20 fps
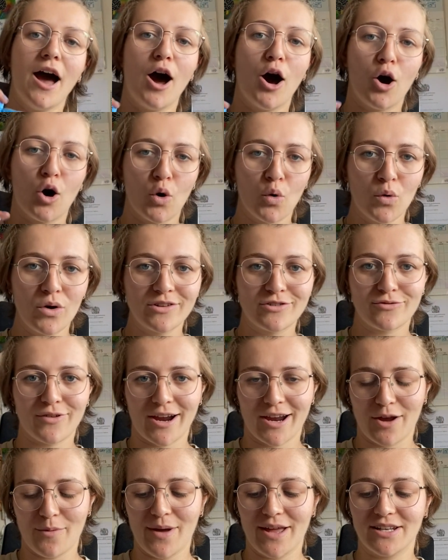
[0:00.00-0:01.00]
Always
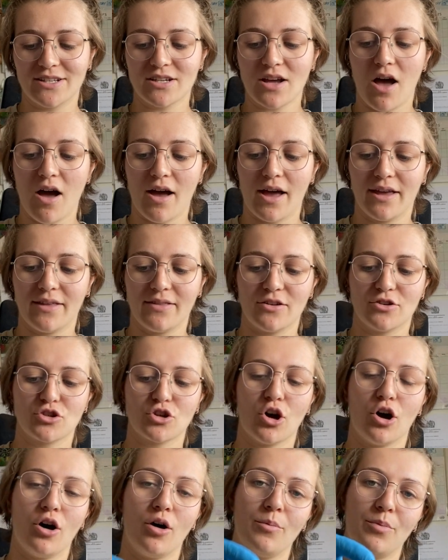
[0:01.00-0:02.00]
recommend tying the
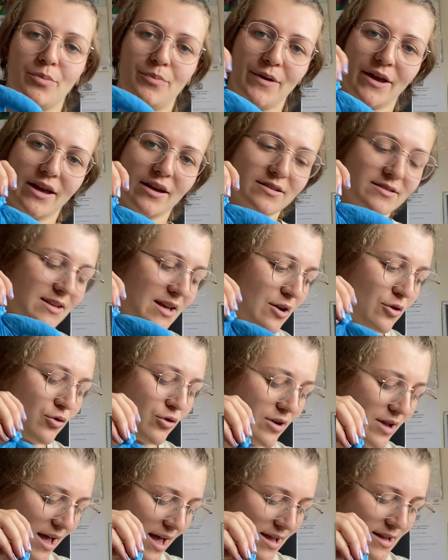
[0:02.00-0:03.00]
top because it
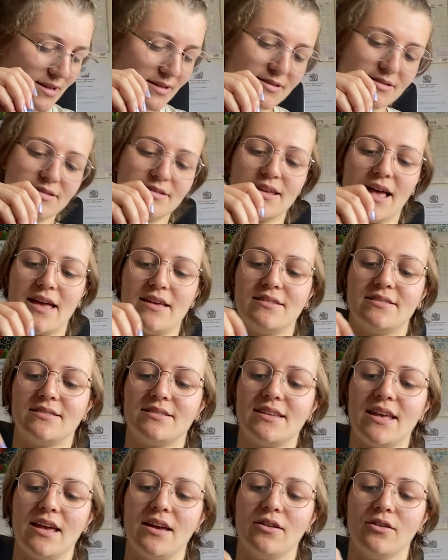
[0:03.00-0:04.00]
creates a
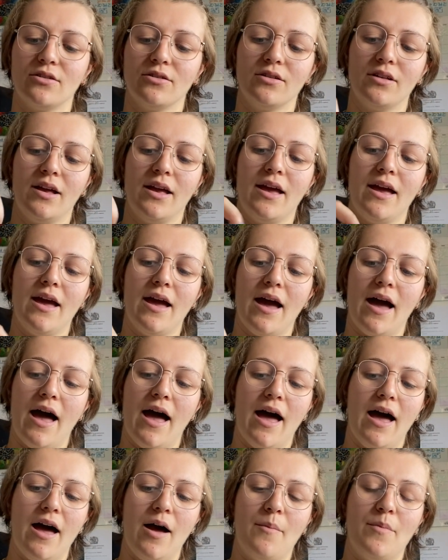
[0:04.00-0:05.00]
seal
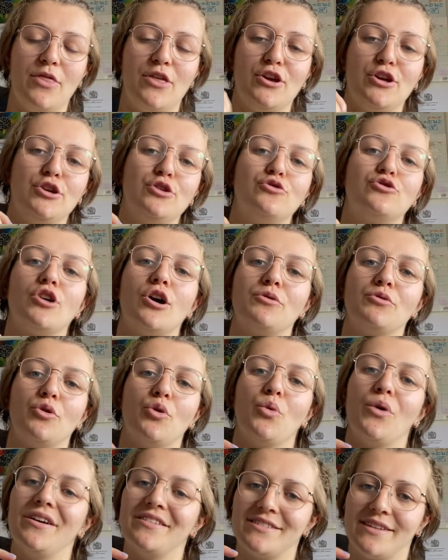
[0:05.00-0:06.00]
that you don't
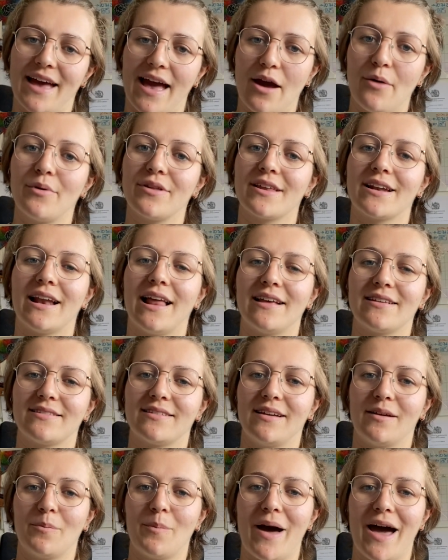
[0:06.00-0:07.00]
always get with an
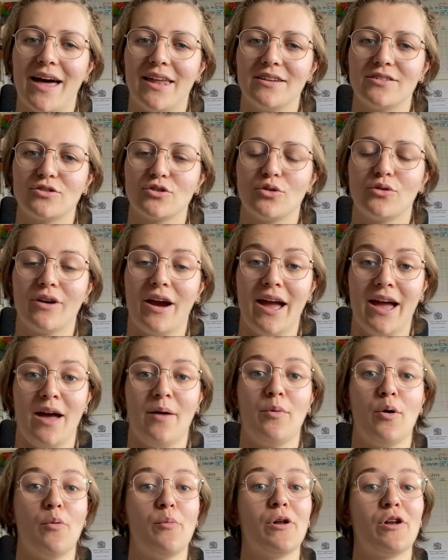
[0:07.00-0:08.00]
elastic band or a hair
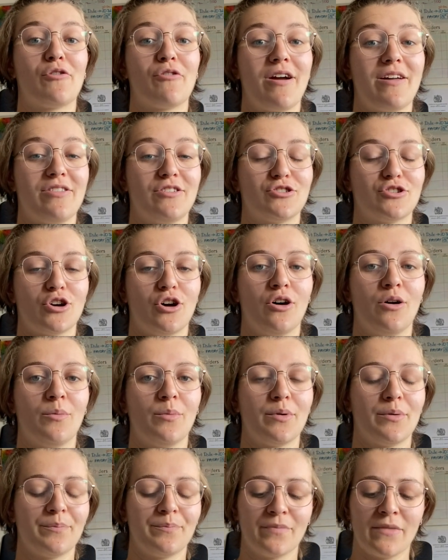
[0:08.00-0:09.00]
bubble around the top.
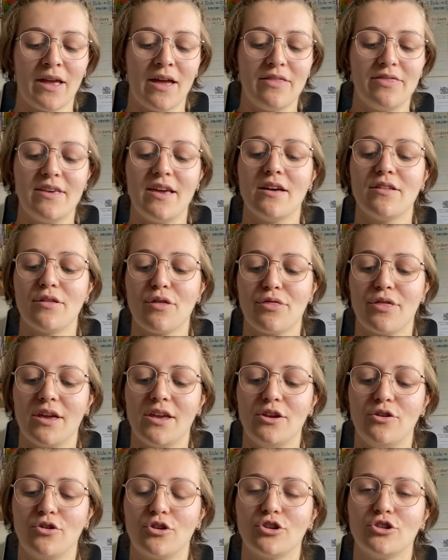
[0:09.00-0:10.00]
The other thing
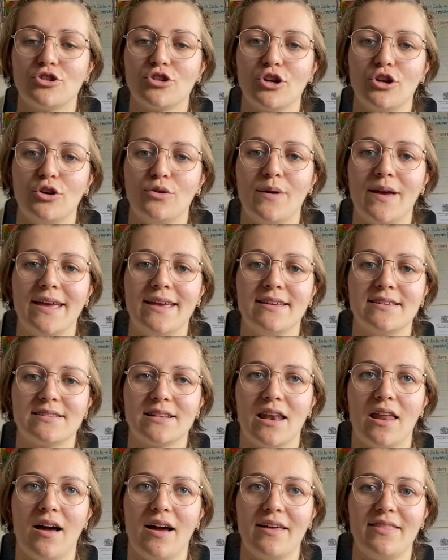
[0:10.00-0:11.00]
you can do is
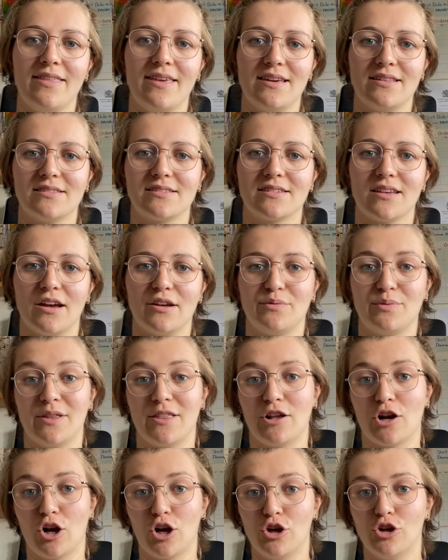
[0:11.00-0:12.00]
line the inside
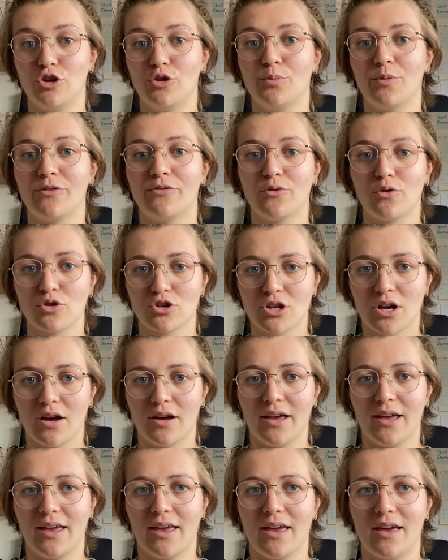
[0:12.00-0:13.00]
with glue before
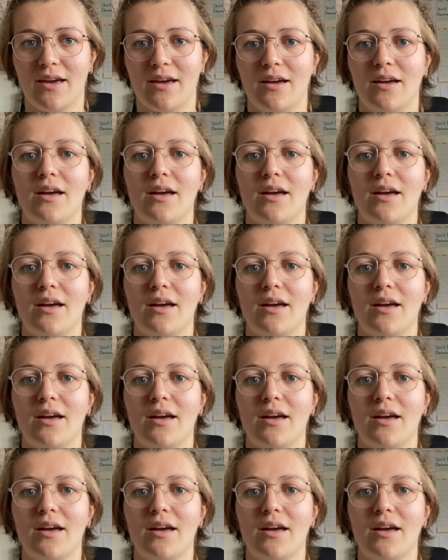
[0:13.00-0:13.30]
tying it